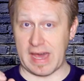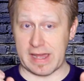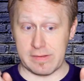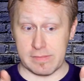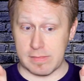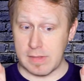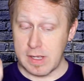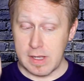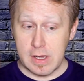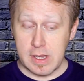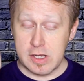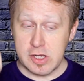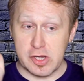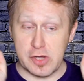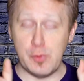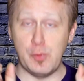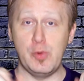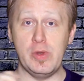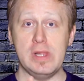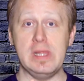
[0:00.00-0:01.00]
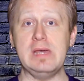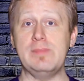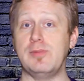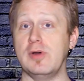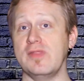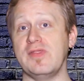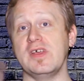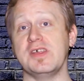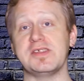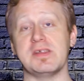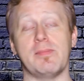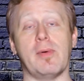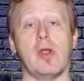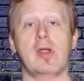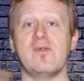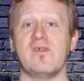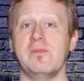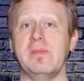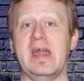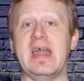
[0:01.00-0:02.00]
That could really put this
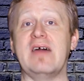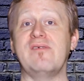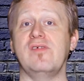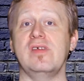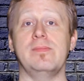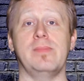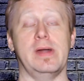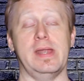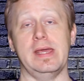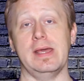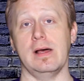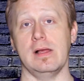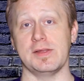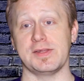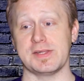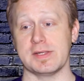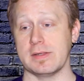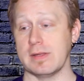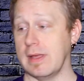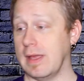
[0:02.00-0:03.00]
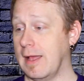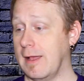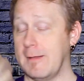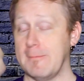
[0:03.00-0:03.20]
apart from everybody else.